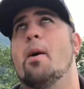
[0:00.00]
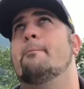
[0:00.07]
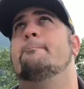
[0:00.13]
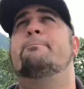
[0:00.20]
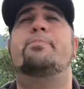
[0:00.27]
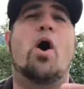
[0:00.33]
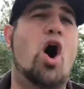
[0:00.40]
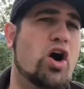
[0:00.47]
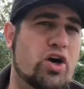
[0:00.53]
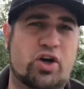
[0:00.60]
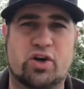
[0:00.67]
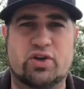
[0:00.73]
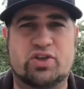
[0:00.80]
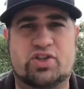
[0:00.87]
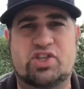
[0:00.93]

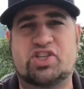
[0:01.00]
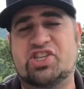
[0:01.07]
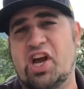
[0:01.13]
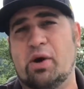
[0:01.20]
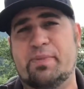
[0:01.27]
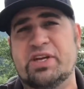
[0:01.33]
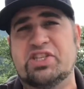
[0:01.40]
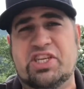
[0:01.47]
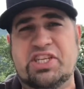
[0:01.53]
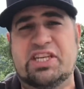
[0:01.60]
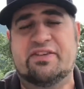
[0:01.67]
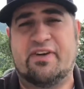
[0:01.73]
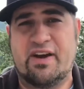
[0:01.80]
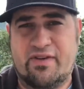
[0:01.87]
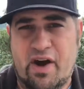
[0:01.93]
bonkers Shelby
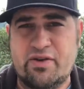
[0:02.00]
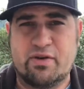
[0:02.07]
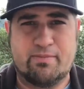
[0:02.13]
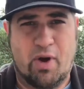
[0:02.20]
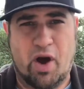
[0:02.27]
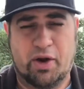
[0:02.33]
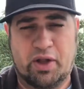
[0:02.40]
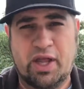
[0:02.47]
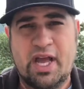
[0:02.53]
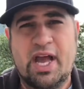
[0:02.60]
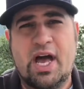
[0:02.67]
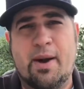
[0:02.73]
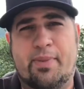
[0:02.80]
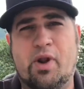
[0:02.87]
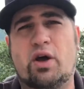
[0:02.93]
GT500 model,
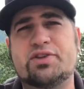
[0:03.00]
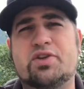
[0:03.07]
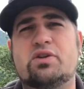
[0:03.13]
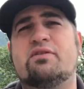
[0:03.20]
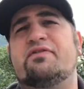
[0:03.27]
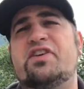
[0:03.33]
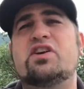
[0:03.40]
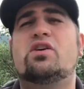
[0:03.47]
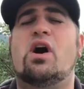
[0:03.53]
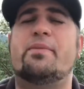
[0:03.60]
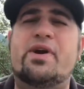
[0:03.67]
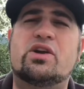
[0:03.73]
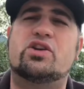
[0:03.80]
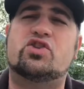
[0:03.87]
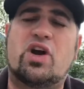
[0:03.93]
but also the vehicle
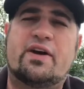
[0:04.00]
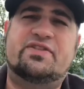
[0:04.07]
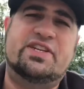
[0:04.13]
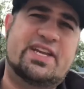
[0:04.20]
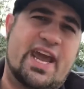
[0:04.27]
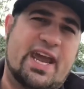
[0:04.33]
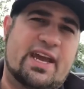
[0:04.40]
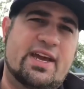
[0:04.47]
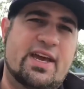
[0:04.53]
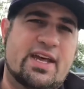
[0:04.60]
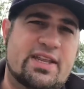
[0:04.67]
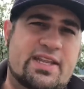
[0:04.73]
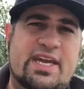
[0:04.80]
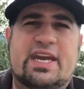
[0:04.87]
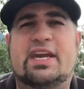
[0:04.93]
I'm here to drive today,
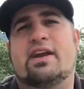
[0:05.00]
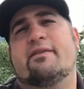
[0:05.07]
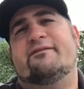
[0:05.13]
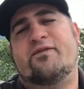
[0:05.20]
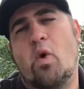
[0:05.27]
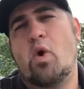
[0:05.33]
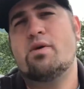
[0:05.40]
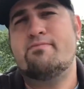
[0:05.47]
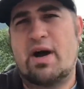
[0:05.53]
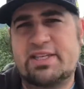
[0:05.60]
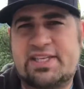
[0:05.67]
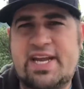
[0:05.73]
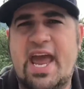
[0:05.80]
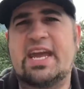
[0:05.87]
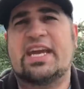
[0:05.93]
the Ford
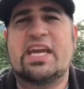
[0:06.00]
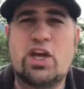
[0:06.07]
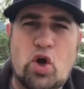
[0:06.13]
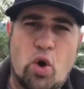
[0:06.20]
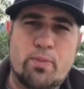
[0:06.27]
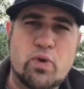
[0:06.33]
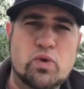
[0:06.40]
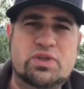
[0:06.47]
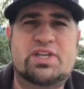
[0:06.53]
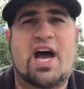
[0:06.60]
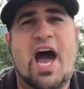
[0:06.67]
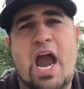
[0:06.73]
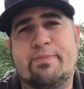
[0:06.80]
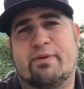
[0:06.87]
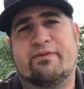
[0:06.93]
Mustang EcoBoost
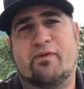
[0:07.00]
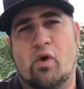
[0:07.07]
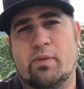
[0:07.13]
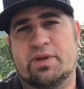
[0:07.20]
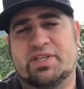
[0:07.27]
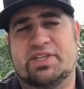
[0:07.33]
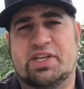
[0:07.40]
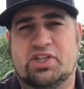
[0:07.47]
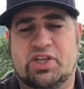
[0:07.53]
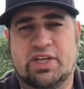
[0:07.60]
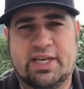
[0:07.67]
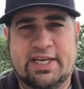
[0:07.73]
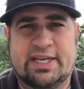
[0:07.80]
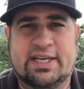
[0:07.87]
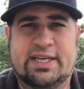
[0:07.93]
High Performance Edition.
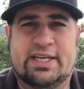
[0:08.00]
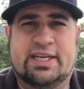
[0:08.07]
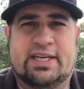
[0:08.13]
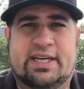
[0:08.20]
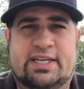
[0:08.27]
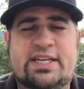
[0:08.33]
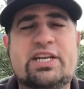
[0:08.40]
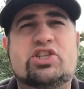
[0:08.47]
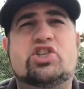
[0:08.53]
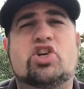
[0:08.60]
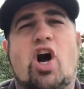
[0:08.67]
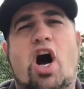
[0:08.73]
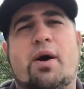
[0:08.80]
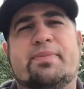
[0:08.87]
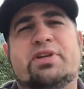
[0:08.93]
And its
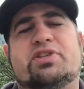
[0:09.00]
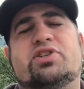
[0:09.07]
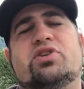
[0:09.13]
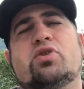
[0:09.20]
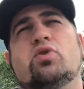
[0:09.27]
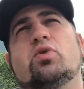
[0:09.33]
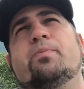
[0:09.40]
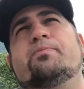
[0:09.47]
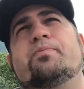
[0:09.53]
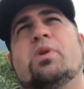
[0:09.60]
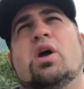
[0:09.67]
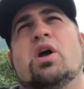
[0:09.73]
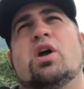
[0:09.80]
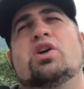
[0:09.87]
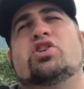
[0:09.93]
job is to
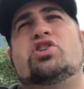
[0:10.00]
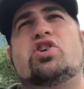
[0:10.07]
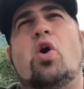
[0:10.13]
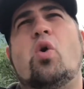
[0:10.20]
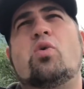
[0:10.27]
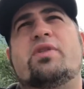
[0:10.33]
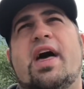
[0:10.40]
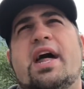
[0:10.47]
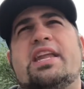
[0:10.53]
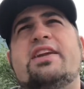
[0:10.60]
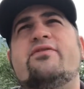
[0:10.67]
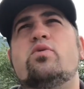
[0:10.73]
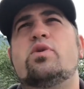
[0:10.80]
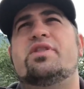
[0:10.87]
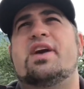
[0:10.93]
show that
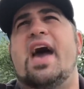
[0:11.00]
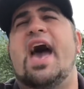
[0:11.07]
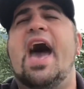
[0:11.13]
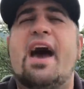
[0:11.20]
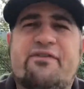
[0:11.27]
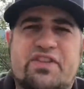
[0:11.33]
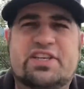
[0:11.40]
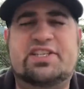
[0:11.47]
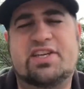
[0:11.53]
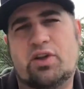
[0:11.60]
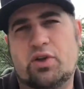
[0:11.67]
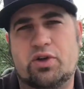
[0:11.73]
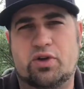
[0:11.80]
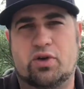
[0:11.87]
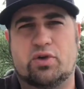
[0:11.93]
even with half the
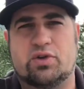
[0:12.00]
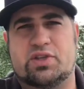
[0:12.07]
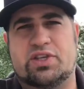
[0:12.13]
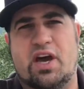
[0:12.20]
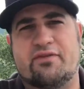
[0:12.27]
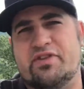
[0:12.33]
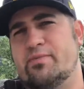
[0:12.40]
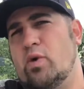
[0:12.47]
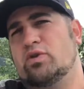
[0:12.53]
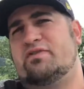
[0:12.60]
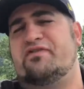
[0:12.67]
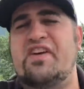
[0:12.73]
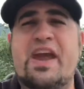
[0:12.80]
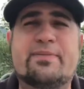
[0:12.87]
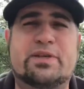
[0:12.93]
cylinders of the
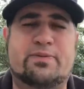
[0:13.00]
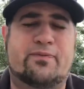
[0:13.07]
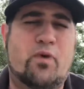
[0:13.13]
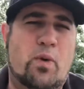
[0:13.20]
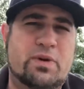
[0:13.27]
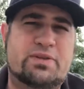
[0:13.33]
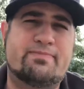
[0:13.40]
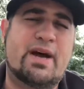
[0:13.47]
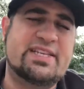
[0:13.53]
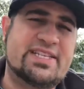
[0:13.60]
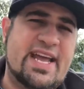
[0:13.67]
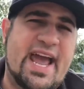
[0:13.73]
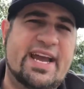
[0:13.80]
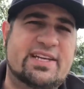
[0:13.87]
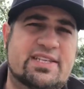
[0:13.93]
most famous performance
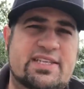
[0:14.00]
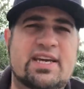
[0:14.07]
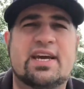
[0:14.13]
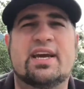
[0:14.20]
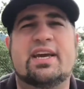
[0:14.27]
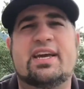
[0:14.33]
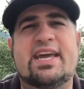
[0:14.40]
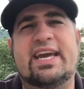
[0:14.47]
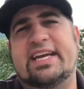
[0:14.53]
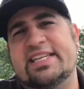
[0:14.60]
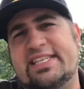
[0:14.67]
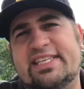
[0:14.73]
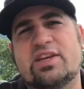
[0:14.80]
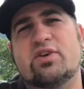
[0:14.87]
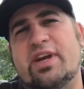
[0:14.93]
Mustangs, it
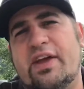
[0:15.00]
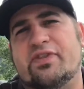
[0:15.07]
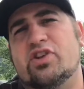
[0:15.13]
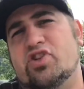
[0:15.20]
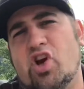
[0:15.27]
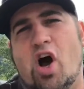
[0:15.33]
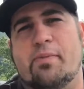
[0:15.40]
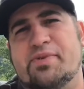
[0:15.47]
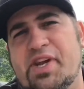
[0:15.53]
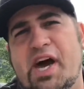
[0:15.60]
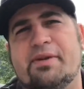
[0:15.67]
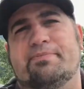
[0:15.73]
can still get the job done.